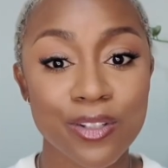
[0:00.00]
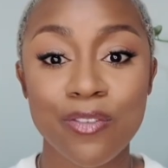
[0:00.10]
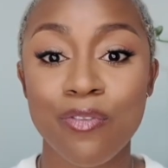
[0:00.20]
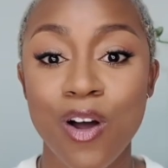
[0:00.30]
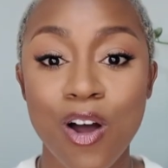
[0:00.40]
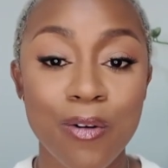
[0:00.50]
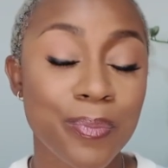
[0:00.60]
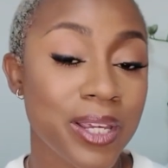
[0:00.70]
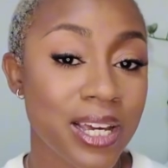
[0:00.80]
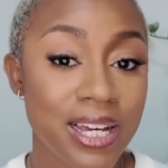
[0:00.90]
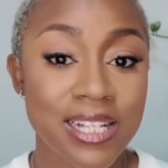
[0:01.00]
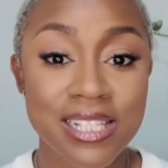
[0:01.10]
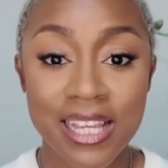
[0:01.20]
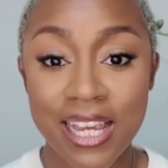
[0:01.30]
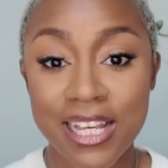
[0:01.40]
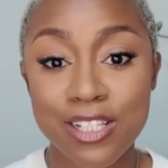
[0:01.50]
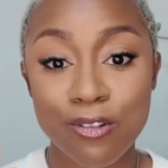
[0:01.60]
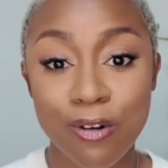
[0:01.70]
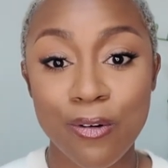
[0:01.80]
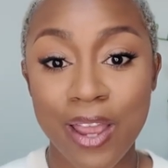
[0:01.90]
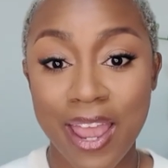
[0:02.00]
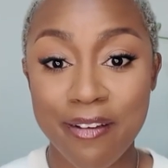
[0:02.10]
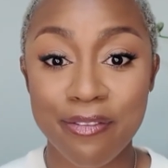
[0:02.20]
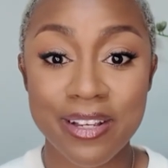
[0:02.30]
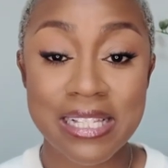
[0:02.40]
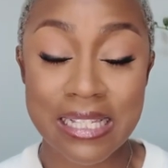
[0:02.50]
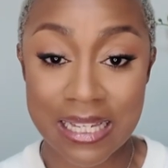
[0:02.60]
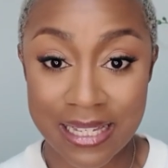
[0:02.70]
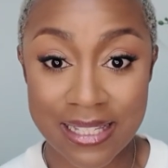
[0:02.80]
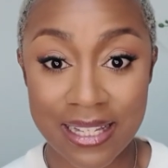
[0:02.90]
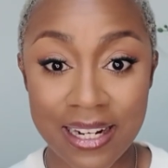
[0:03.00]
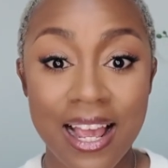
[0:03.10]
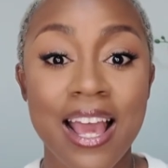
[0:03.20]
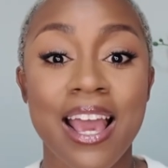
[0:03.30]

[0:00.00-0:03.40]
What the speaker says: the fall, because kids grow every season.